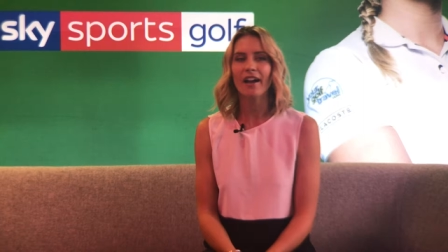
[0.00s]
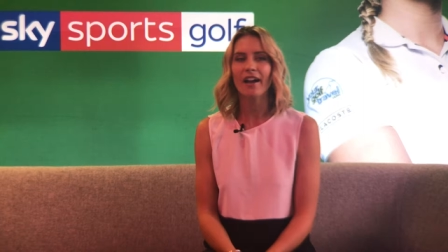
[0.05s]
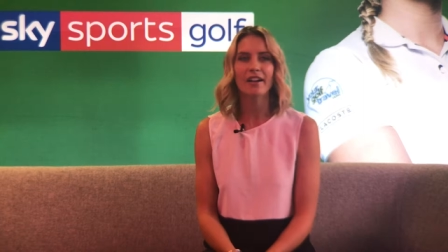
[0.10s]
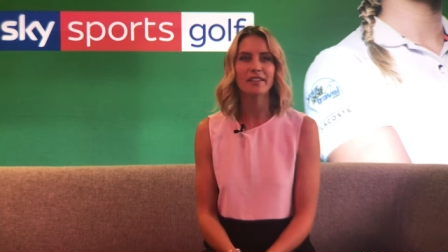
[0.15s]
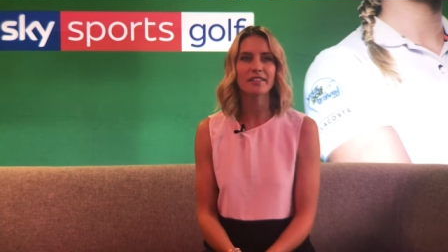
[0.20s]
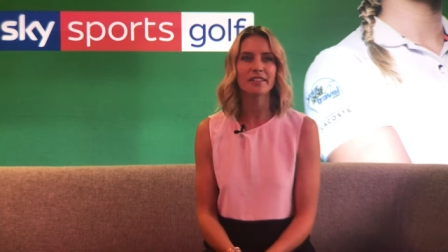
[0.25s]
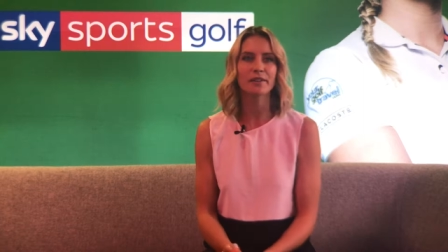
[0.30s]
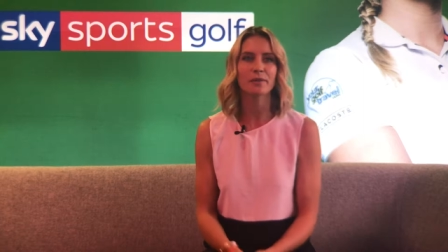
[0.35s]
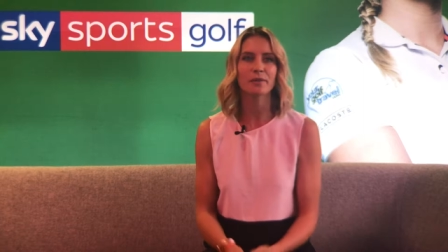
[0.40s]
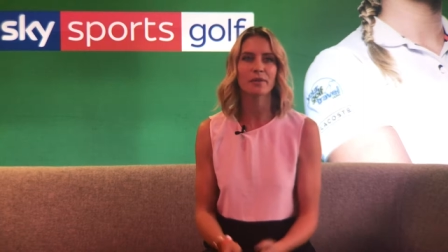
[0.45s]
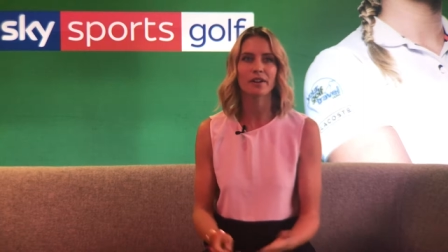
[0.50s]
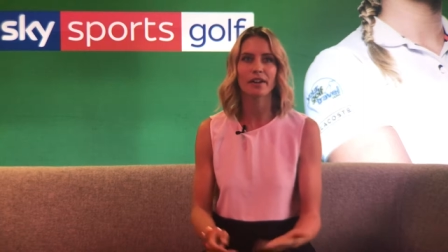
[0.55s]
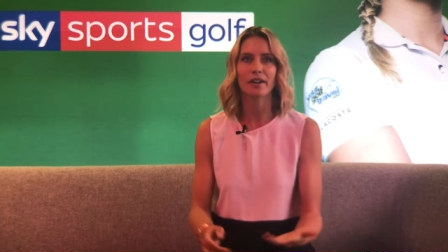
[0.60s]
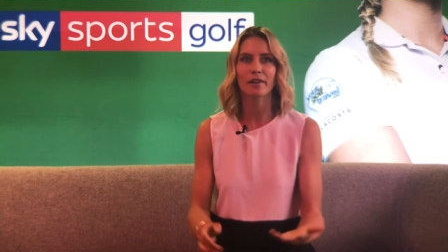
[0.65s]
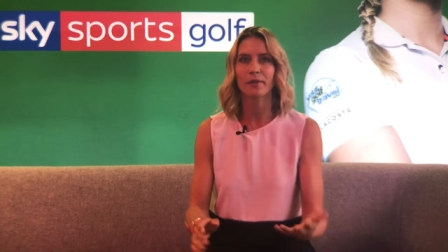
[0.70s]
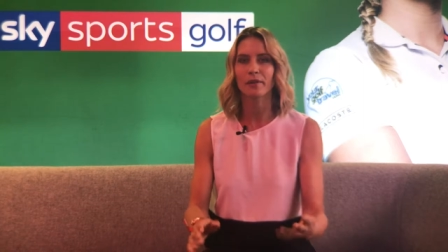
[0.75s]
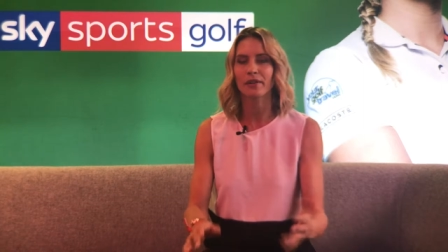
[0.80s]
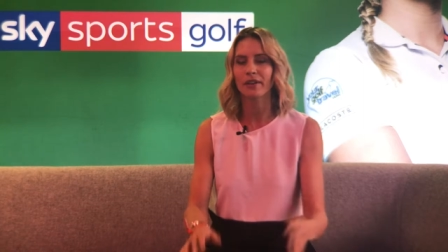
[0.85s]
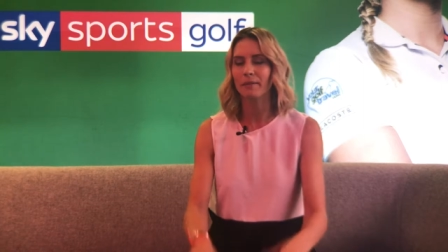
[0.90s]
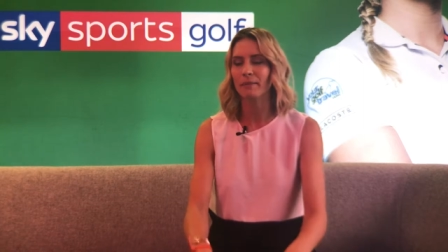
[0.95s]
I think we're,
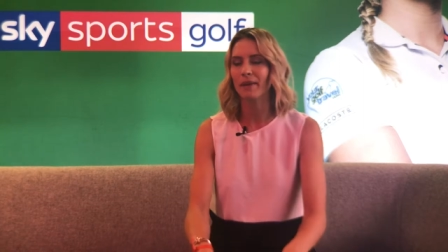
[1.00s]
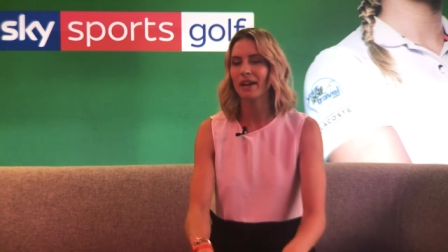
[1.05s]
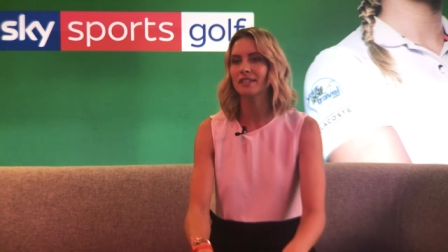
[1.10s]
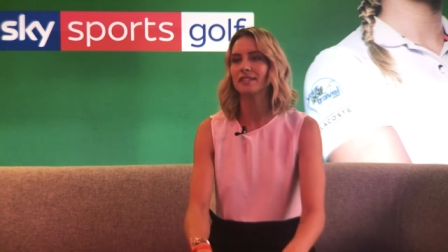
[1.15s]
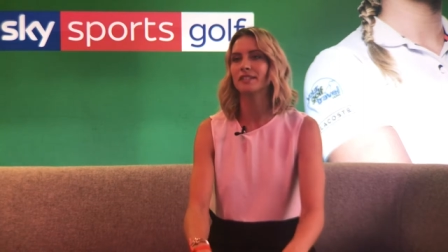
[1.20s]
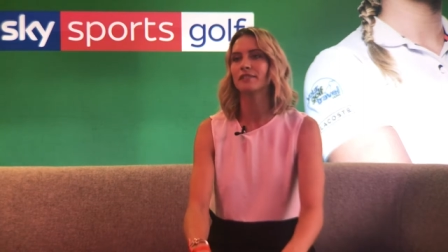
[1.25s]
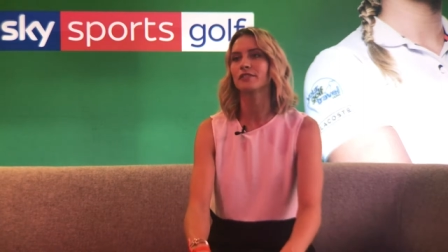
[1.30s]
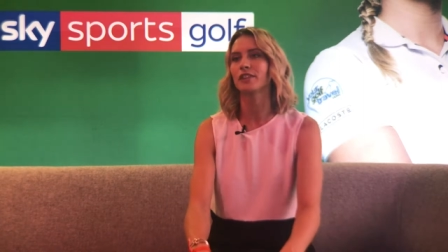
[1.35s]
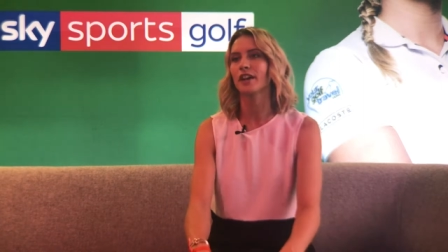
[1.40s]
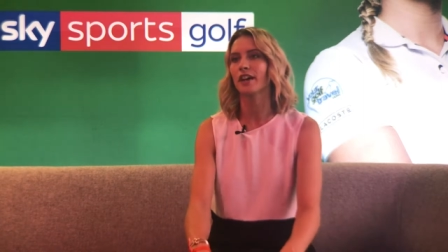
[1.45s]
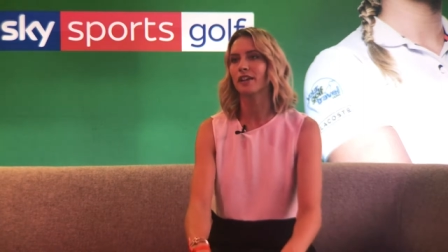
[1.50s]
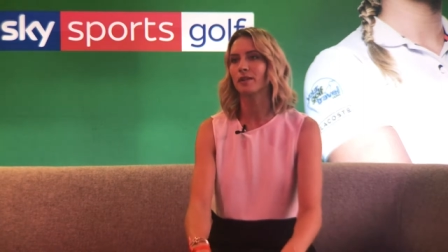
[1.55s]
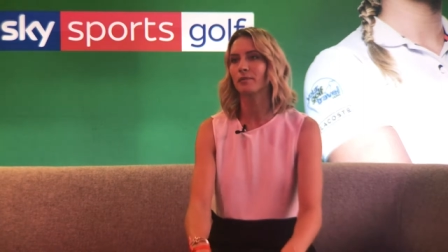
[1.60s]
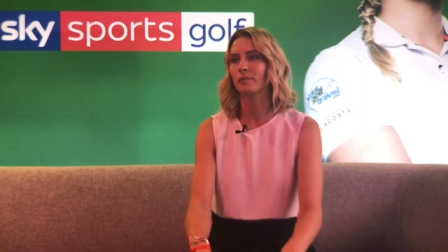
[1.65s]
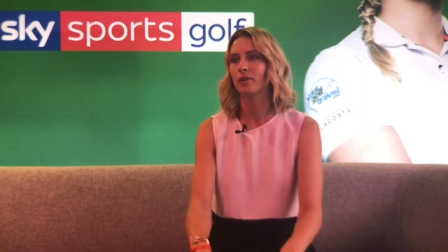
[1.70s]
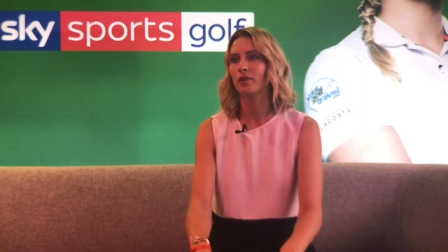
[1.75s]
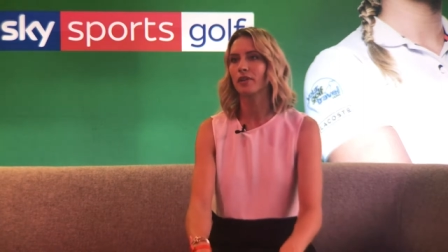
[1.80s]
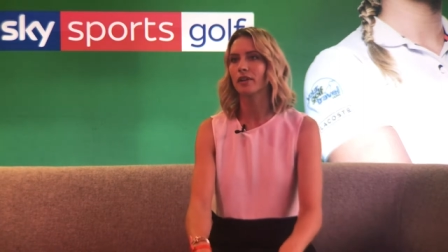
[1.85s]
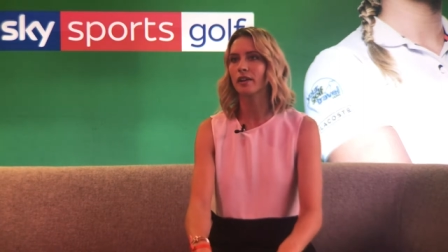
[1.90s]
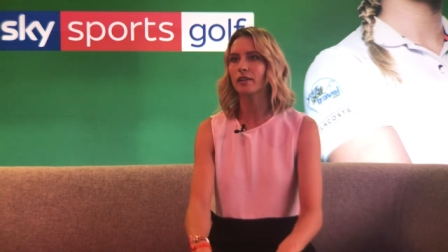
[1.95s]
we're at a massive turning
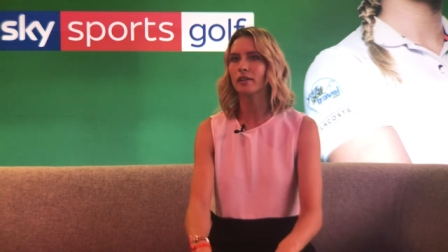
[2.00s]
point,